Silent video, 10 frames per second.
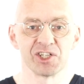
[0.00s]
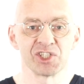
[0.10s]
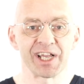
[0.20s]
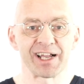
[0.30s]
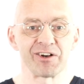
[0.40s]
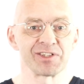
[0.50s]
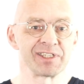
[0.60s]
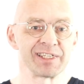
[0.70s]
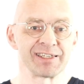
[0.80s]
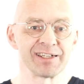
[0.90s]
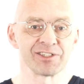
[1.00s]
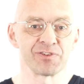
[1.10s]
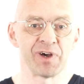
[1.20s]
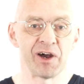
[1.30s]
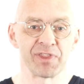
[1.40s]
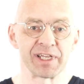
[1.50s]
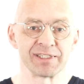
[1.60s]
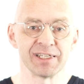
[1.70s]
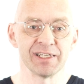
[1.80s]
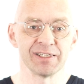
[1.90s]
Check out the details of how they
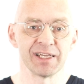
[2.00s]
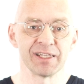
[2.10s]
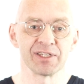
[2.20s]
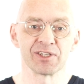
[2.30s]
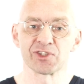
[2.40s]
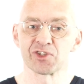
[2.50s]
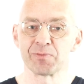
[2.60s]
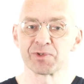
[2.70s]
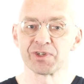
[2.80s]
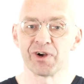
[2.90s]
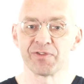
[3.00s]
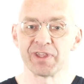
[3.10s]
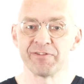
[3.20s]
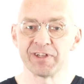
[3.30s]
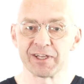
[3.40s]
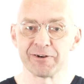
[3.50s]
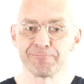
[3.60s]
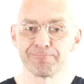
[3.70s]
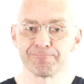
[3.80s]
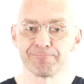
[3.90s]
did it in the description of their video.
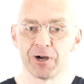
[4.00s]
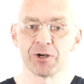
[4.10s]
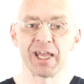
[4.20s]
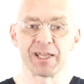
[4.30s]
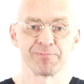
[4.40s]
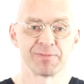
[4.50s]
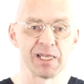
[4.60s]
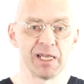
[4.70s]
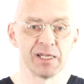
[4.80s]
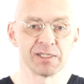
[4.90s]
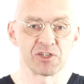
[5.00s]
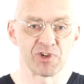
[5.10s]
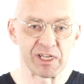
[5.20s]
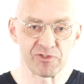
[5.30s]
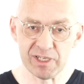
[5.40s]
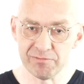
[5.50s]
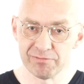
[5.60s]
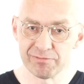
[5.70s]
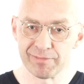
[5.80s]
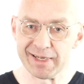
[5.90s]
Okay, Tetrahedry,
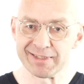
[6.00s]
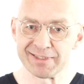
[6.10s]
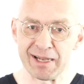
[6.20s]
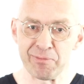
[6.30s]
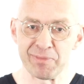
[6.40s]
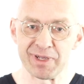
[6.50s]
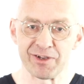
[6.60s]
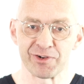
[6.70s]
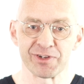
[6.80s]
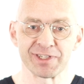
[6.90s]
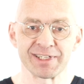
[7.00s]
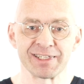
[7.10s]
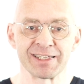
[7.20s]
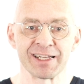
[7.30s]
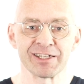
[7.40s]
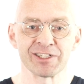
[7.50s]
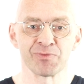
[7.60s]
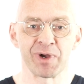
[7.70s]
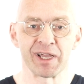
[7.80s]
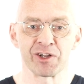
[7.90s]
please send me your contact details
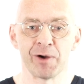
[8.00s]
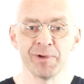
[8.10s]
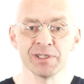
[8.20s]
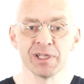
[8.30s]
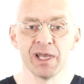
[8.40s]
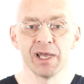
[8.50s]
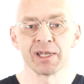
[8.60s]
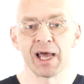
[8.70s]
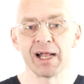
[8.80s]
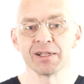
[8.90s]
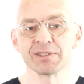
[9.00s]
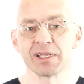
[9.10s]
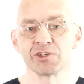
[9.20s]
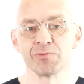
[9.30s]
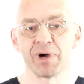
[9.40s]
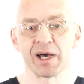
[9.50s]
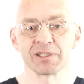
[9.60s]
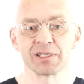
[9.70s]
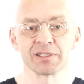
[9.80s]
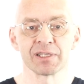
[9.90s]
via comment and I'll send you
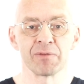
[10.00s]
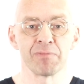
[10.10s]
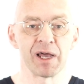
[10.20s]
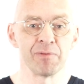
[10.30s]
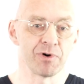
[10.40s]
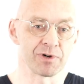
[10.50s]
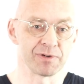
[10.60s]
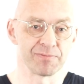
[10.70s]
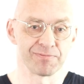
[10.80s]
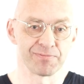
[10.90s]
Marty's and my book.